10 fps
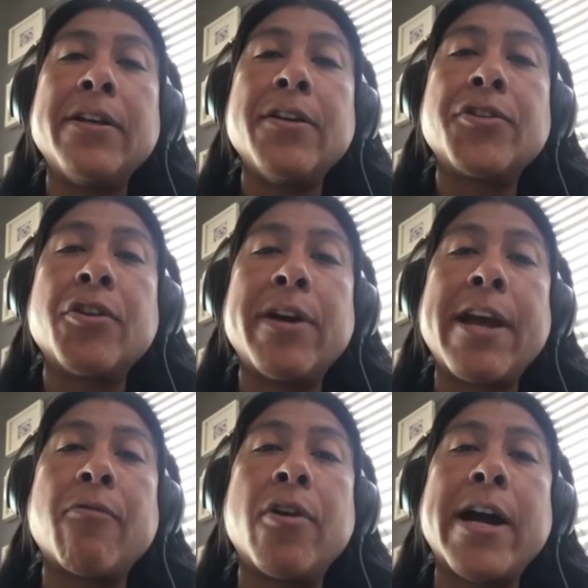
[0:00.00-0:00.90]
So when I
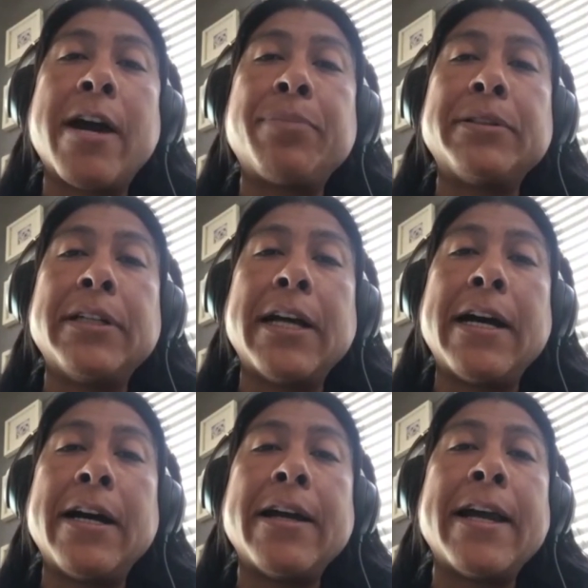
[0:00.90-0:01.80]
woke up
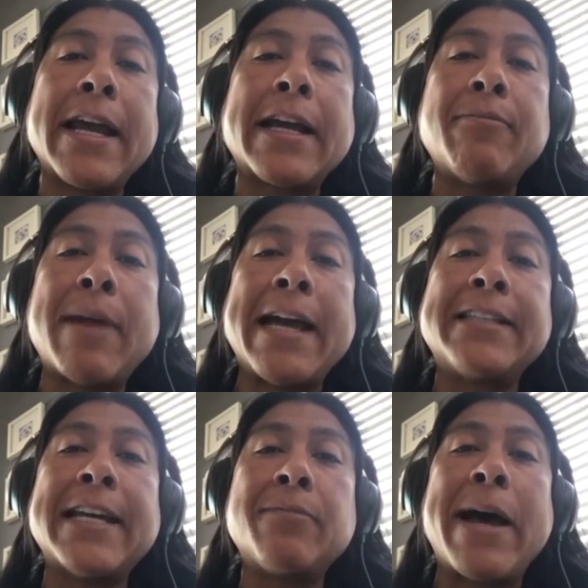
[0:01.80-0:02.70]
and I got my
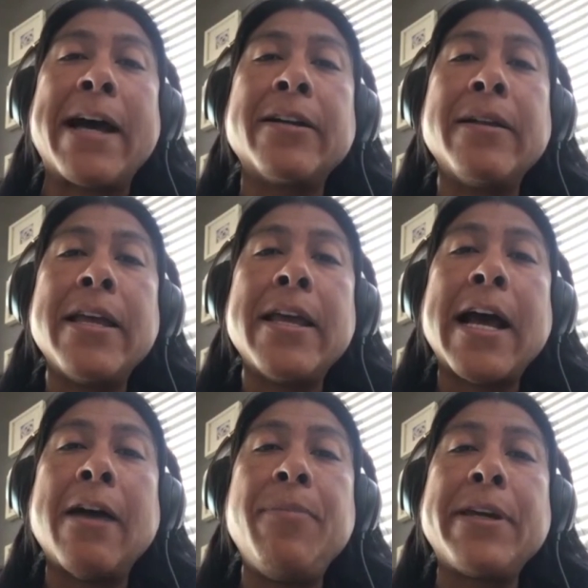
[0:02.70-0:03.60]
eyesight back,
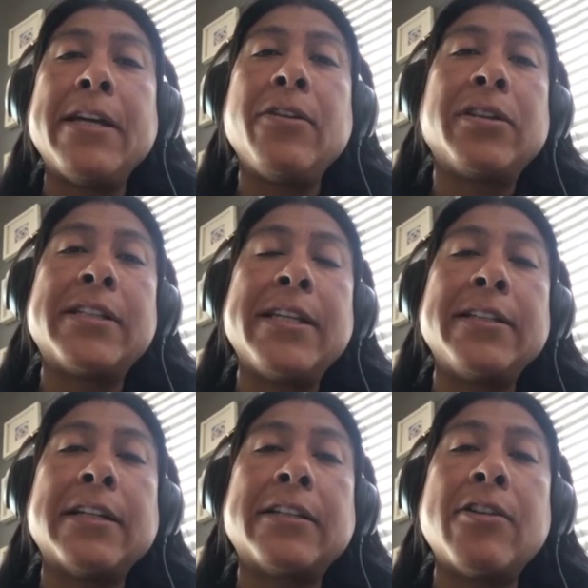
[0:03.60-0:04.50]
I began noticing
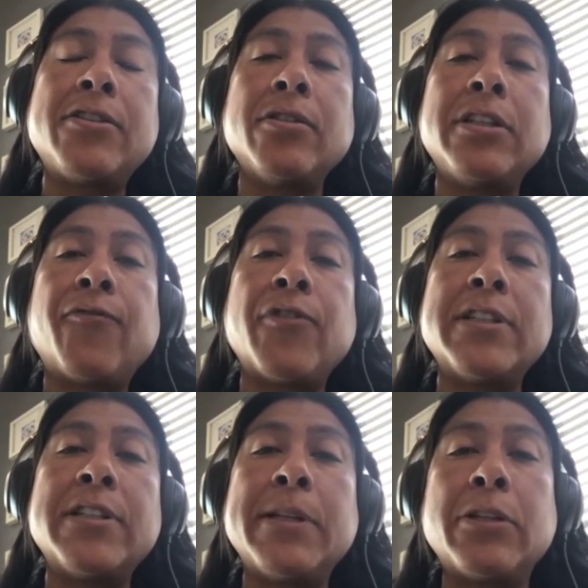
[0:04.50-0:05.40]
that there's no difference
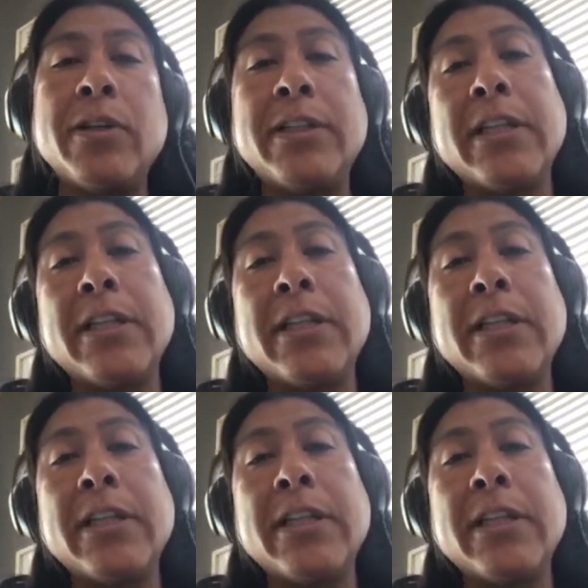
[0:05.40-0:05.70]
between